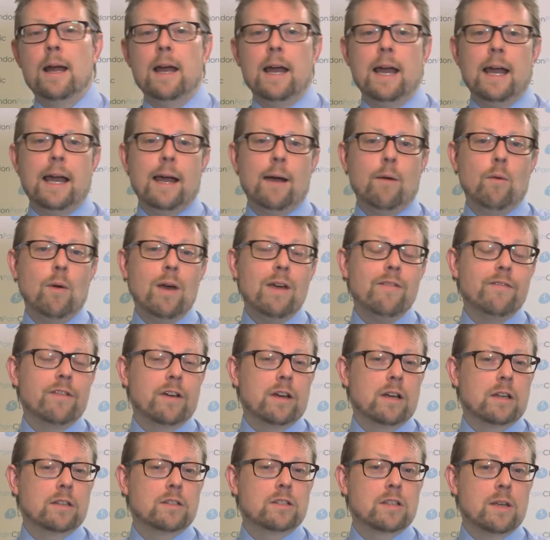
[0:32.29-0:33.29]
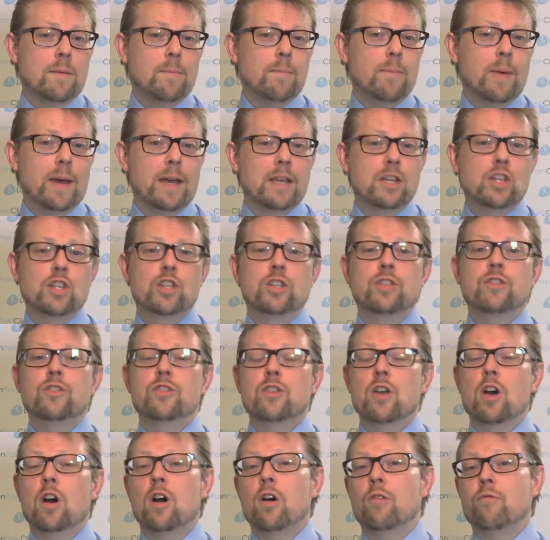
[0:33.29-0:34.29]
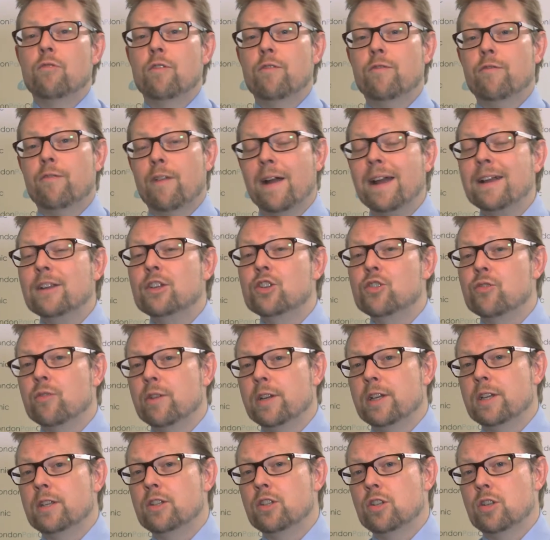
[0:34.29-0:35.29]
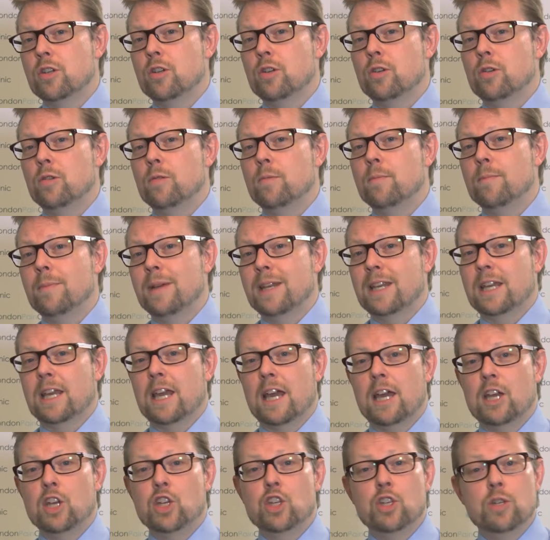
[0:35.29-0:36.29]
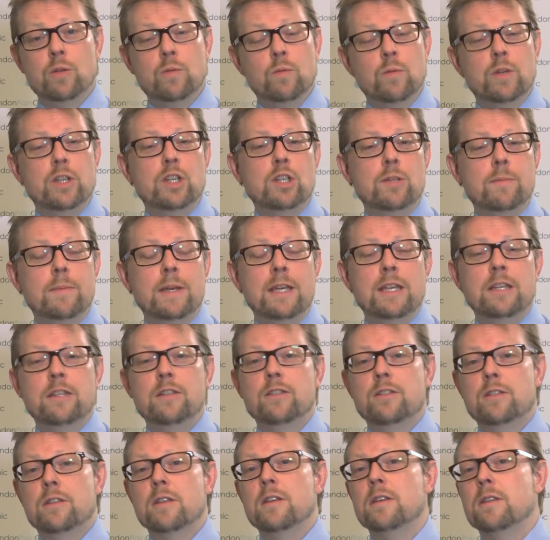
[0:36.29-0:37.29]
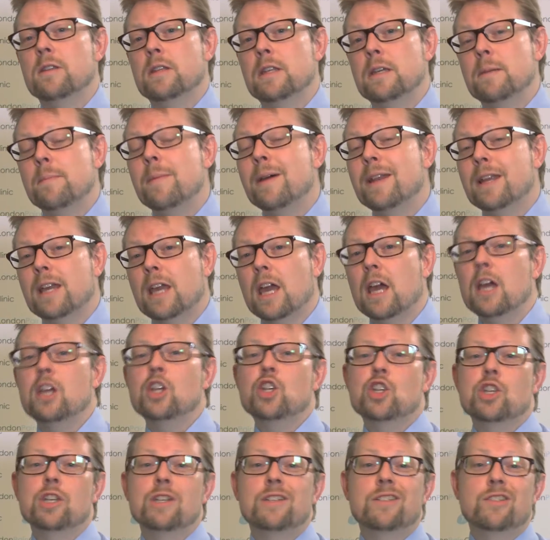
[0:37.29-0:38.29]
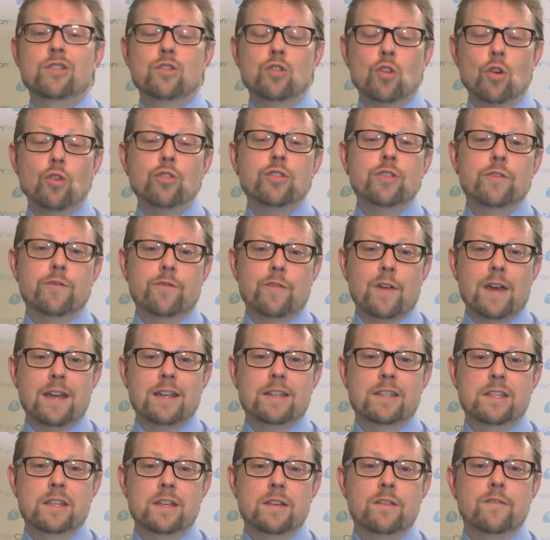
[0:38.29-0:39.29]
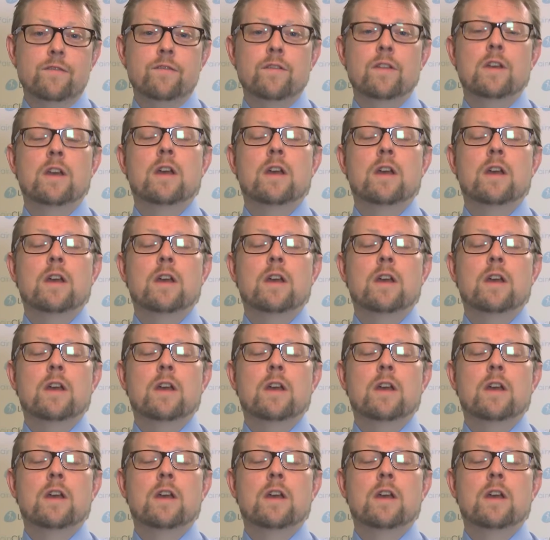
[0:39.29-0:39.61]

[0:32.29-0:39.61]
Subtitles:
However, some patients are refractory to medication, which means that the medication is not effective,